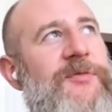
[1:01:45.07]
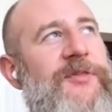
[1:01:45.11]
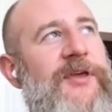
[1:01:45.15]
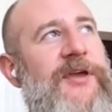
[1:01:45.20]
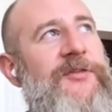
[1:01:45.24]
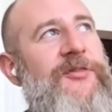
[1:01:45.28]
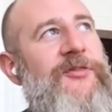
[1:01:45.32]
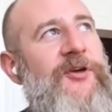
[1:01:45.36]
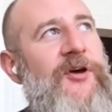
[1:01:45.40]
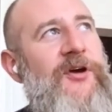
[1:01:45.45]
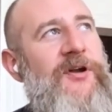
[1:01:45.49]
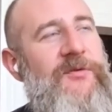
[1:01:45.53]
They
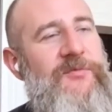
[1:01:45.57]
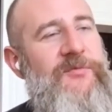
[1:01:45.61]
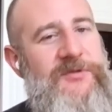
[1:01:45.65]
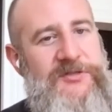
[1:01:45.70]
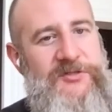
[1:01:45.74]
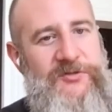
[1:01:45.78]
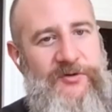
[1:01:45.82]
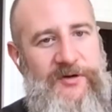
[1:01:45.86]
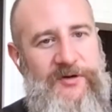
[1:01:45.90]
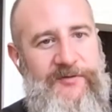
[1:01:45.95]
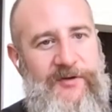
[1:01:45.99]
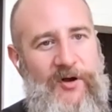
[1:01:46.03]
thought it was
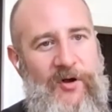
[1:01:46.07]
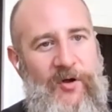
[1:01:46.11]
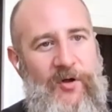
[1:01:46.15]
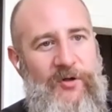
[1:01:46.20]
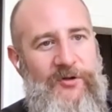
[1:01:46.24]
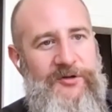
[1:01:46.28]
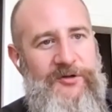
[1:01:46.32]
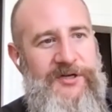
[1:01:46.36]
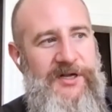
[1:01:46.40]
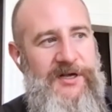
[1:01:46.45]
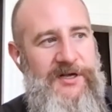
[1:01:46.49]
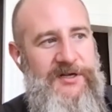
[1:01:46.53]
sort of a
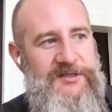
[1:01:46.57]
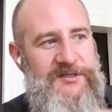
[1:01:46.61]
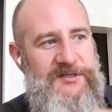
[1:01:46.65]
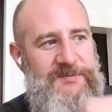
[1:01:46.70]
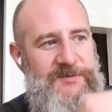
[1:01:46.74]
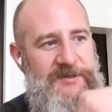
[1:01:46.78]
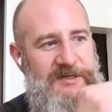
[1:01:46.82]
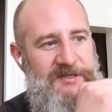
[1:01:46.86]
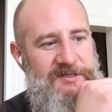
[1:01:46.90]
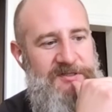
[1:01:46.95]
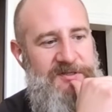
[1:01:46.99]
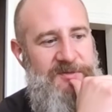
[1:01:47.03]
cold case
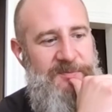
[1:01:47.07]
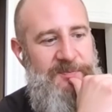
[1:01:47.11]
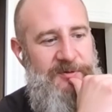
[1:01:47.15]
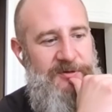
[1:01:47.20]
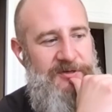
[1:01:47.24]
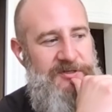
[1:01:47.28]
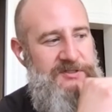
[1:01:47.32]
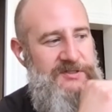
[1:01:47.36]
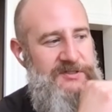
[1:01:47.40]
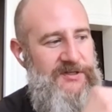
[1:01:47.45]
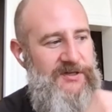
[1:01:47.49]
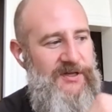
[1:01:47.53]
because the
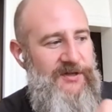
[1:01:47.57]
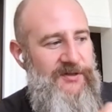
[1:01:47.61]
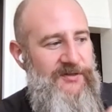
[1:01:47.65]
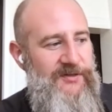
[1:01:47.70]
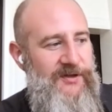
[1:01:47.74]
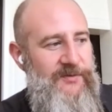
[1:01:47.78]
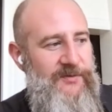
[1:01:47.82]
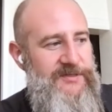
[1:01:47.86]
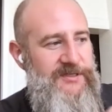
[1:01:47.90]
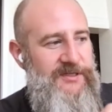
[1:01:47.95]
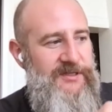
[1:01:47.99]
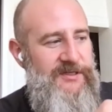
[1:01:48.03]
person
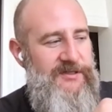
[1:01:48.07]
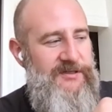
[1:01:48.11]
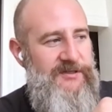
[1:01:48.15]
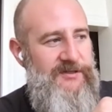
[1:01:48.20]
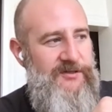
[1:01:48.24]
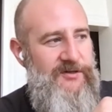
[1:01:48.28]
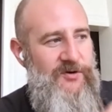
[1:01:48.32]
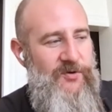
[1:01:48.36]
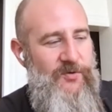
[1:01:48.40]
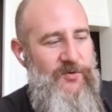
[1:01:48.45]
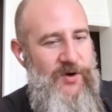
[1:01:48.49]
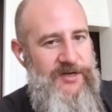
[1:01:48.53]
that was
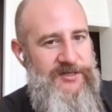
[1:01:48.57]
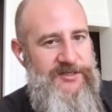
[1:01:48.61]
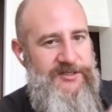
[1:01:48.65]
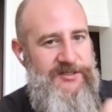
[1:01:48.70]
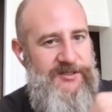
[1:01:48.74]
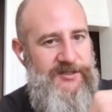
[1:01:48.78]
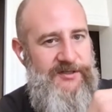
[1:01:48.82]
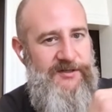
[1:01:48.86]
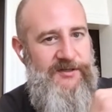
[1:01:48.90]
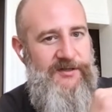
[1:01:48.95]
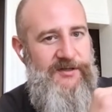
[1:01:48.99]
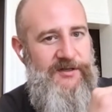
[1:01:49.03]
in
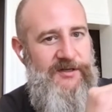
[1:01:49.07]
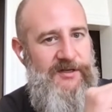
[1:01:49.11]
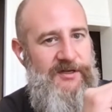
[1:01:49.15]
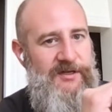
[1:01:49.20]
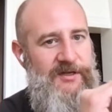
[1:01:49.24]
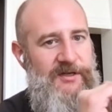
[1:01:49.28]
question,